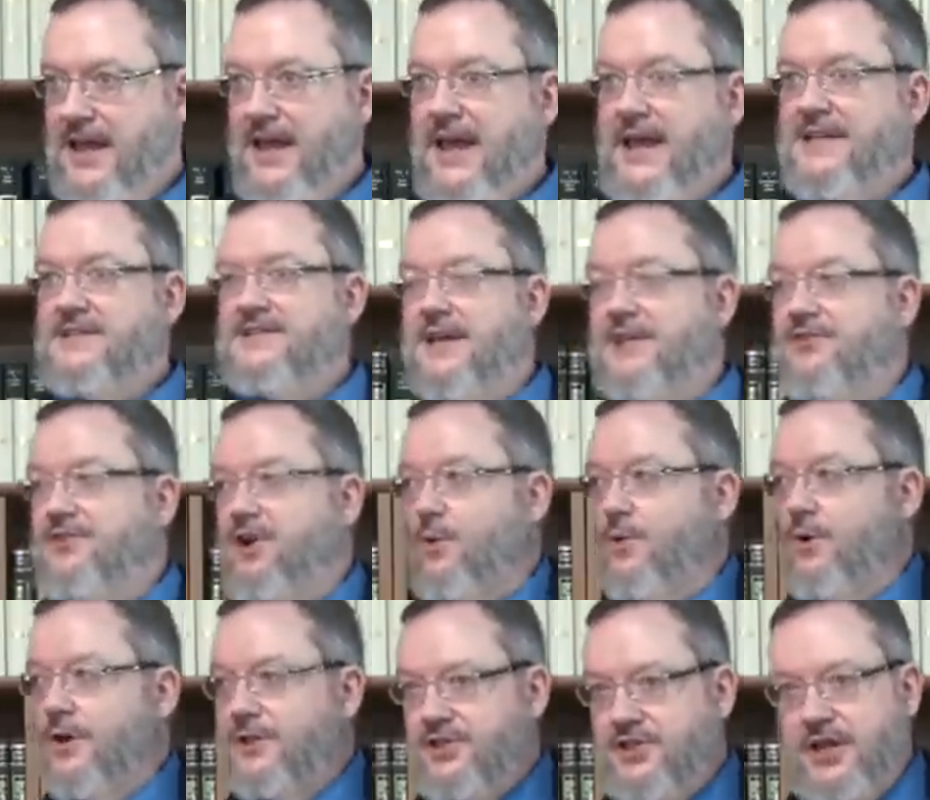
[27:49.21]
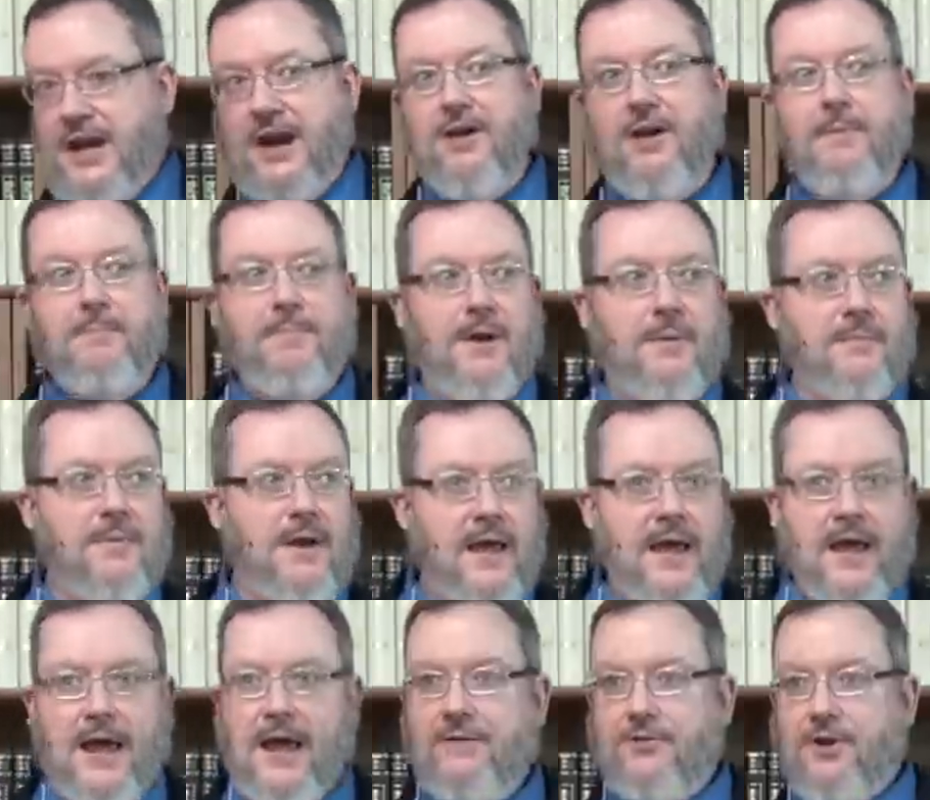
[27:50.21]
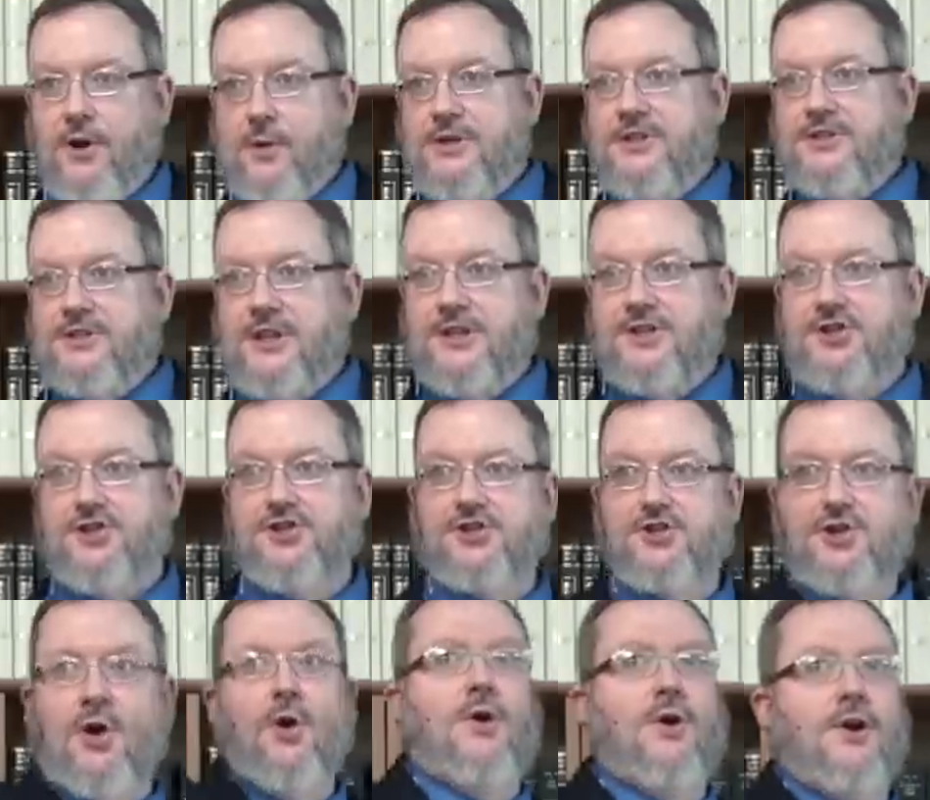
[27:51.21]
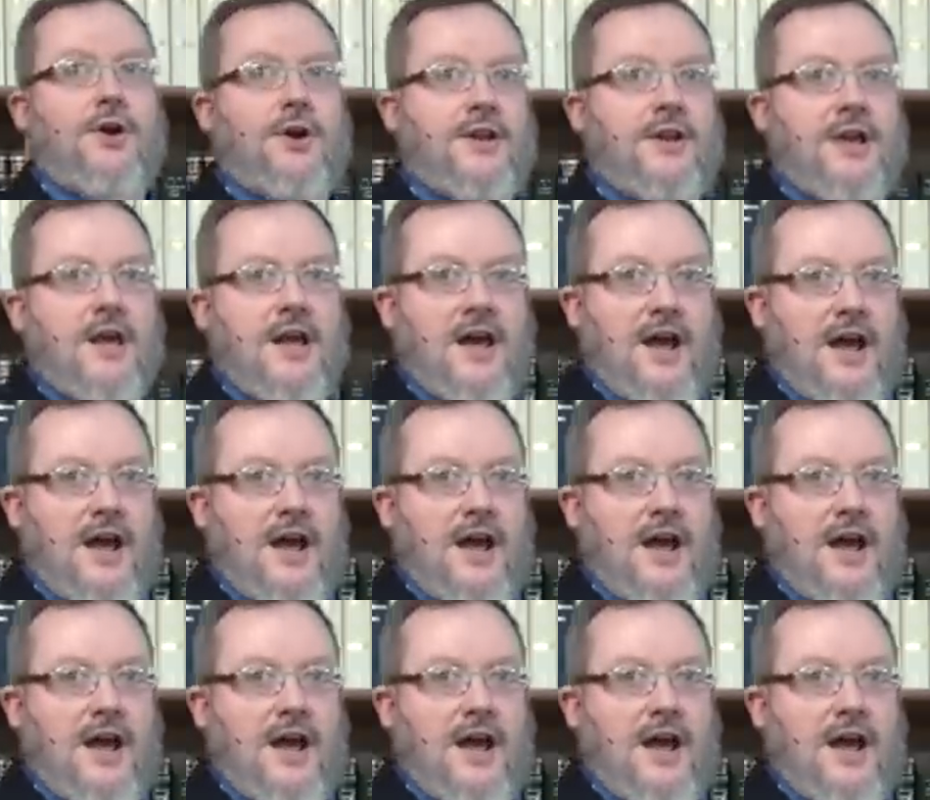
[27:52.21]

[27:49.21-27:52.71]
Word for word: It said there were cherubim and there was this sword